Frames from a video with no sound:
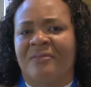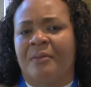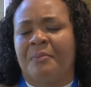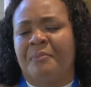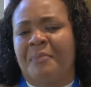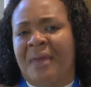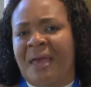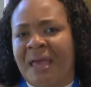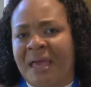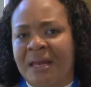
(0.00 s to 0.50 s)
the
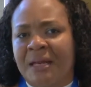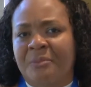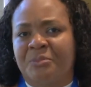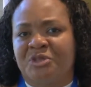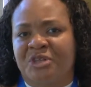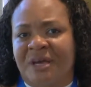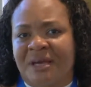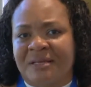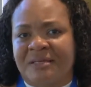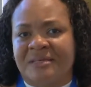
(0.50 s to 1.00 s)
main
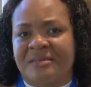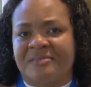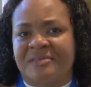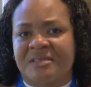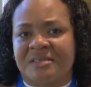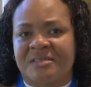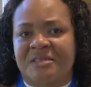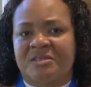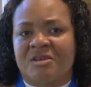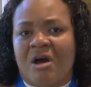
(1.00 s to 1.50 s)
objectives
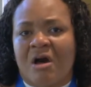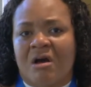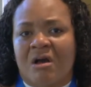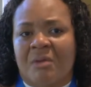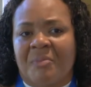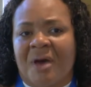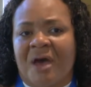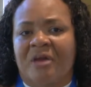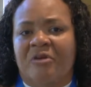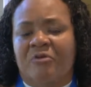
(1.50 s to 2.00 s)
is to talk
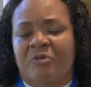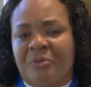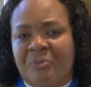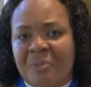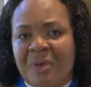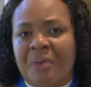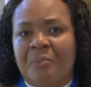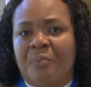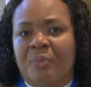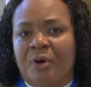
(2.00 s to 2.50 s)
about and
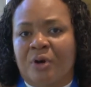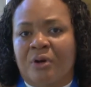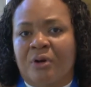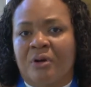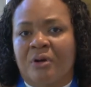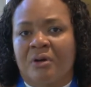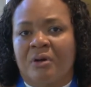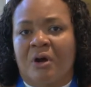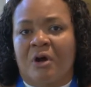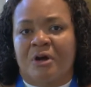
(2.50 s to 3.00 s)
remember
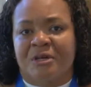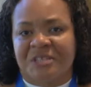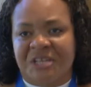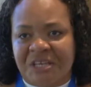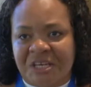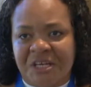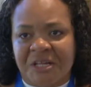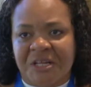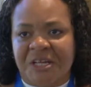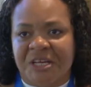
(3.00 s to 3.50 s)

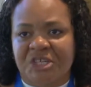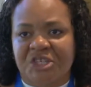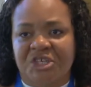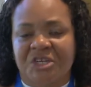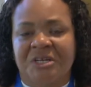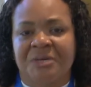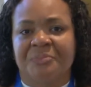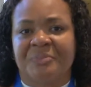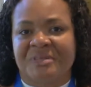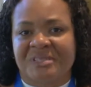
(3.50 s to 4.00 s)

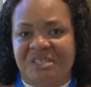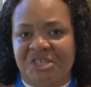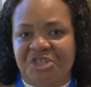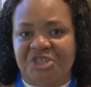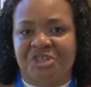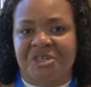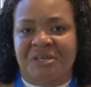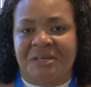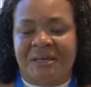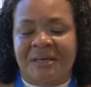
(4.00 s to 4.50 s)
articulation and
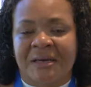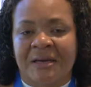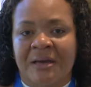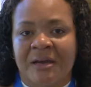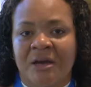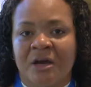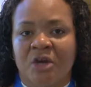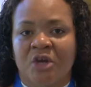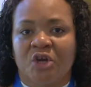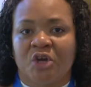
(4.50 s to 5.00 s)
positioning.
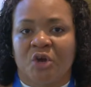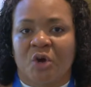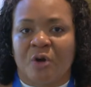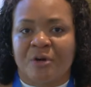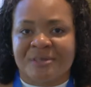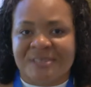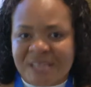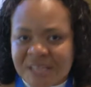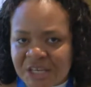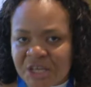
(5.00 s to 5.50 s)
You know,
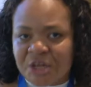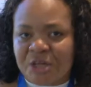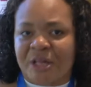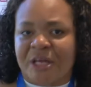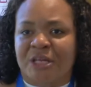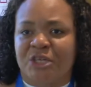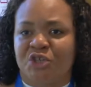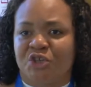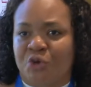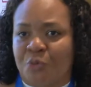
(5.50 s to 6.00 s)

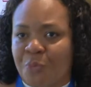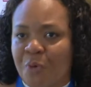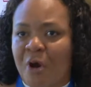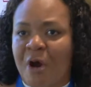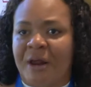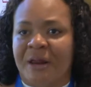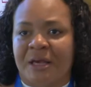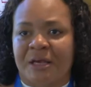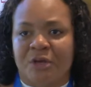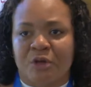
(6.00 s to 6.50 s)
articulate your
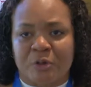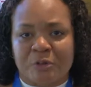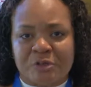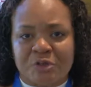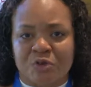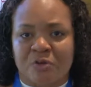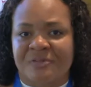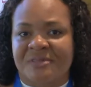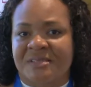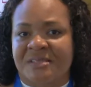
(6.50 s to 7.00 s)
product, your
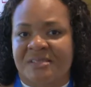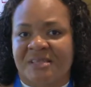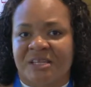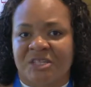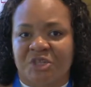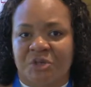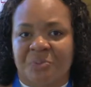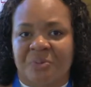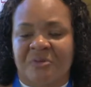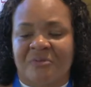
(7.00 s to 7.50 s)
services
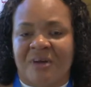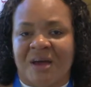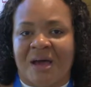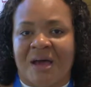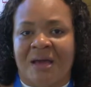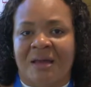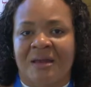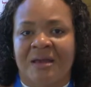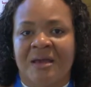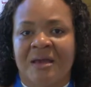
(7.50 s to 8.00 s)
that you
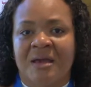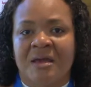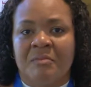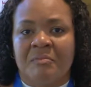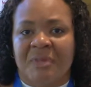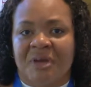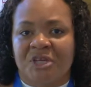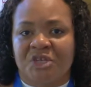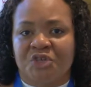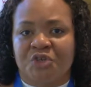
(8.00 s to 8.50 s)
provide.
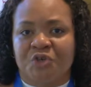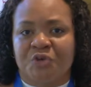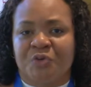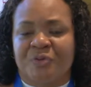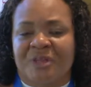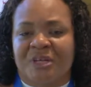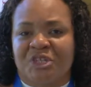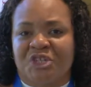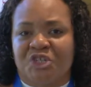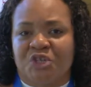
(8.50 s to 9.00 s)
Make sure
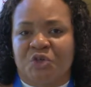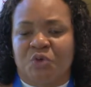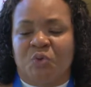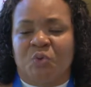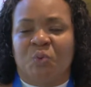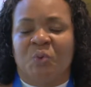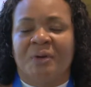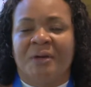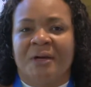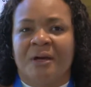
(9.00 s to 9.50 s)
that
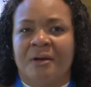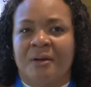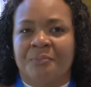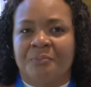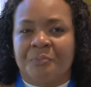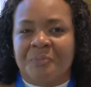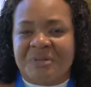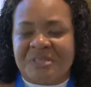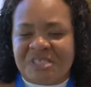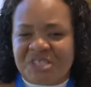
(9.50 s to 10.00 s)
you
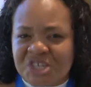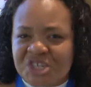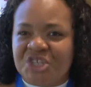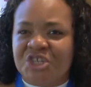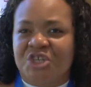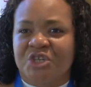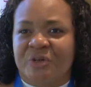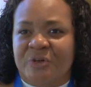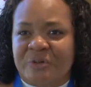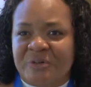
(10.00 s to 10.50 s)

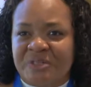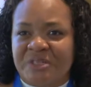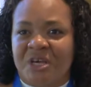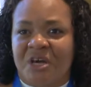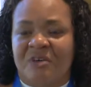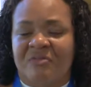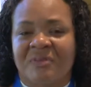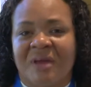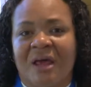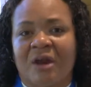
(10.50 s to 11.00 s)
position
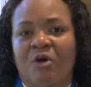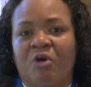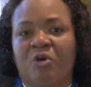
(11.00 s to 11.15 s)
yourself not